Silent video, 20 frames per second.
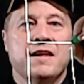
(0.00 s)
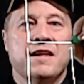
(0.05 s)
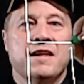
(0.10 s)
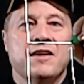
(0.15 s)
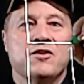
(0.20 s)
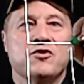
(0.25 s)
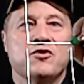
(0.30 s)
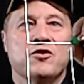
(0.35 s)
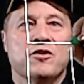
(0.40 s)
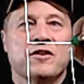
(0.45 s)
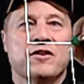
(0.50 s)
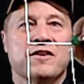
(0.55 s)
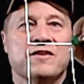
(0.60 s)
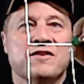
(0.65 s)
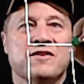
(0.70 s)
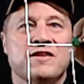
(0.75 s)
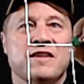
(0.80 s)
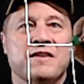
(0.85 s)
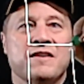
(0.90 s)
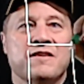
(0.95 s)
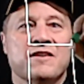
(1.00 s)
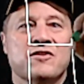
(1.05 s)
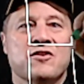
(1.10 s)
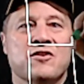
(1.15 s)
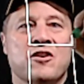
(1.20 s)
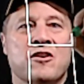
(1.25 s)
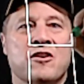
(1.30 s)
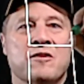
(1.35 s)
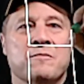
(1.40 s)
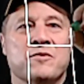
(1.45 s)
is you're going to see this
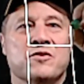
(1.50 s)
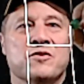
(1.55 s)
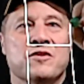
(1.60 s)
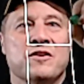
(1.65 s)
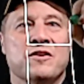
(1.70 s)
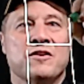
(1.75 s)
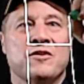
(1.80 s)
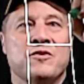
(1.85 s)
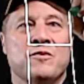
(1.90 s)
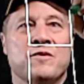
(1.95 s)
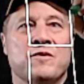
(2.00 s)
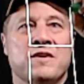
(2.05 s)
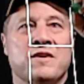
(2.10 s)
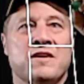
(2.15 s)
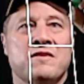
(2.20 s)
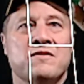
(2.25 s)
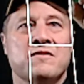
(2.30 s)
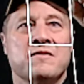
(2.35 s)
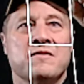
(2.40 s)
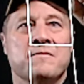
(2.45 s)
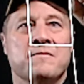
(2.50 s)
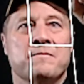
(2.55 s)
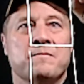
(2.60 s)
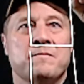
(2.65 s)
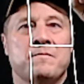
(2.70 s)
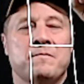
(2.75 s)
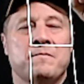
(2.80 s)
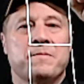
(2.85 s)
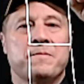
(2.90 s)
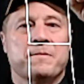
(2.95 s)
arm is going to do this
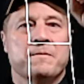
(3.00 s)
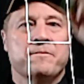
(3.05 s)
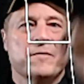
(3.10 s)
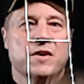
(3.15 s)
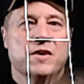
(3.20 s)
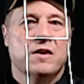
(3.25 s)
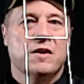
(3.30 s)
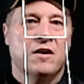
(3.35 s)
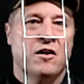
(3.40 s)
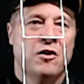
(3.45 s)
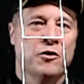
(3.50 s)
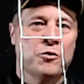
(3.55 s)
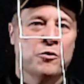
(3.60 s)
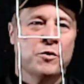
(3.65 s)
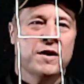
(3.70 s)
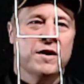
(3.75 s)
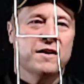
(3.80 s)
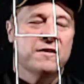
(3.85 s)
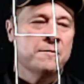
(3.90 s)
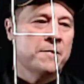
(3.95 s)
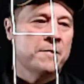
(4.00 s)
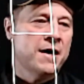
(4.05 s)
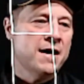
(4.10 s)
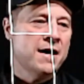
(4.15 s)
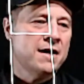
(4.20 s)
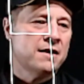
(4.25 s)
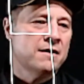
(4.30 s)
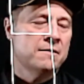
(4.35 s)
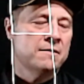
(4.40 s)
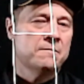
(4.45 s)
all the way to the
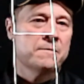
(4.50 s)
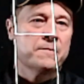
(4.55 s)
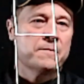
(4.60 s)
back.